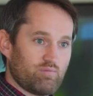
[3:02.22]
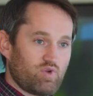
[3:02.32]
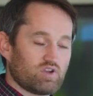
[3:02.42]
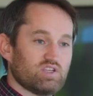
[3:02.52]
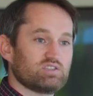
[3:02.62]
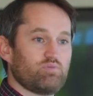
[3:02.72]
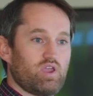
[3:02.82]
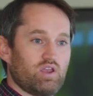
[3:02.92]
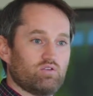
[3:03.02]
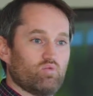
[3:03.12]
and
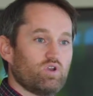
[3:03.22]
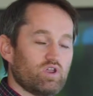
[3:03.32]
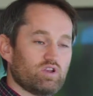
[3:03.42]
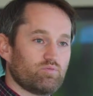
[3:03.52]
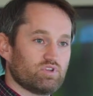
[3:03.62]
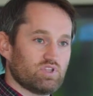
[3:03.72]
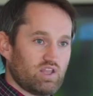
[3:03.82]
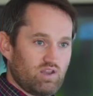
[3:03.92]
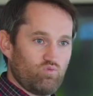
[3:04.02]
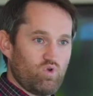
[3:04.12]
participating
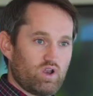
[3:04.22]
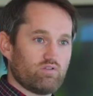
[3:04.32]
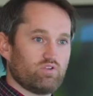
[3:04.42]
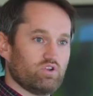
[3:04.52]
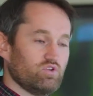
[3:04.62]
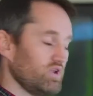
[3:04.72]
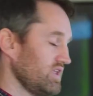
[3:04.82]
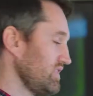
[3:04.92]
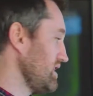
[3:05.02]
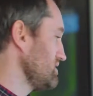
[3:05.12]
100% in whatever you're
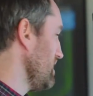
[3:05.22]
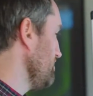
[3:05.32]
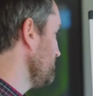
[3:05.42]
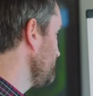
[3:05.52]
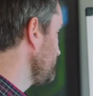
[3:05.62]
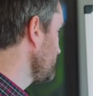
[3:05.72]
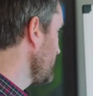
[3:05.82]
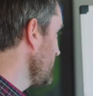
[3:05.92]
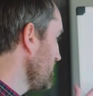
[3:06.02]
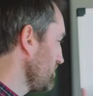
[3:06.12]
doing at that time.
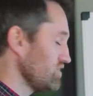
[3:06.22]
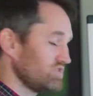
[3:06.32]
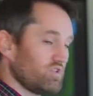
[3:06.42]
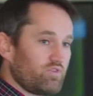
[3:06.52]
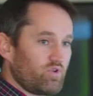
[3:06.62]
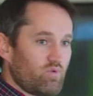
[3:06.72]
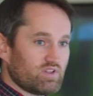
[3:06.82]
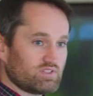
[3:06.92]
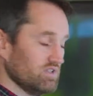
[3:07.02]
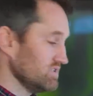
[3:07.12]
Those are the 3
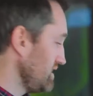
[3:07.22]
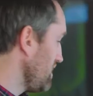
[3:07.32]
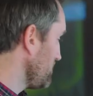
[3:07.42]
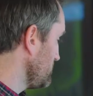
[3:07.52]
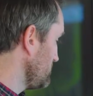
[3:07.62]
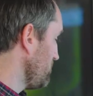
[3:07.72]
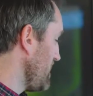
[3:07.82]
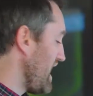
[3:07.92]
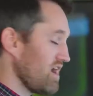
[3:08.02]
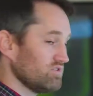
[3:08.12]
what skills. Now, these
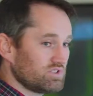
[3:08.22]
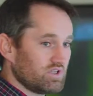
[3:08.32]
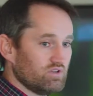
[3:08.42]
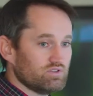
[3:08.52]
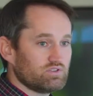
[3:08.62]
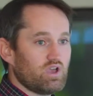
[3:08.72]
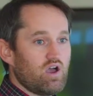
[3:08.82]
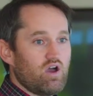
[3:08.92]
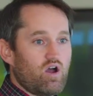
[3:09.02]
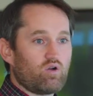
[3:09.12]
3 how skills
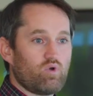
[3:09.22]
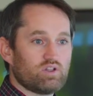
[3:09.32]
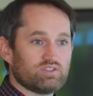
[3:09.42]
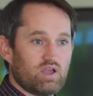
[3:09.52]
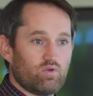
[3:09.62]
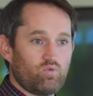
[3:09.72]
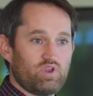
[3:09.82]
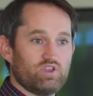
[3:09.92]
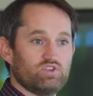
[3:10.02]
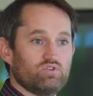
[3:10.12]
are ones that
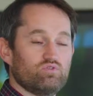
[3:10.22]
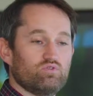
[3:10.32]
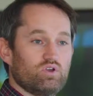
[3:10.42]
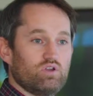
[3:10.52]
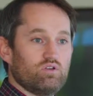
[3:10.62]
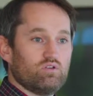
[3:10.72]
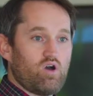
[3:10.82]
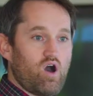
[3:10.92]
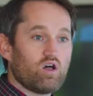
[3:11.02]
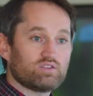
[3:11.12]
we do
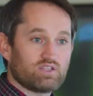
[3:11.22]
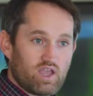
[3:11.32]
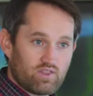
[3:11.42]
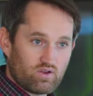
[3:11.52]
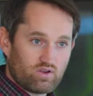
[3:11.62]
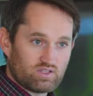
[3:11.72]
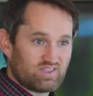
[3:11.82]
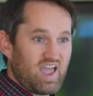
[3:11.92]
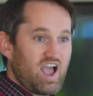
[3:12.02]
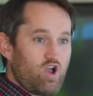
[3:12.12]
all together. It's
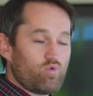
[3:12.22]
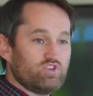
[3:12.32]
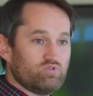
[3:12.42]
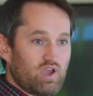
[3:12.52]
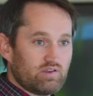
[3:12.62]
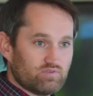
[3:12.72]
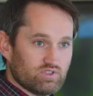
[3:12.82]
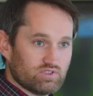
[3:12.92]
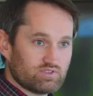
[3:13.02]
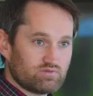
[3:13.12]
the how we do
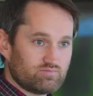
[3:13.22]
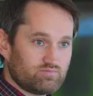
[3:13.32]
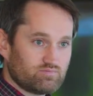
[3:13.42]
mindfulness.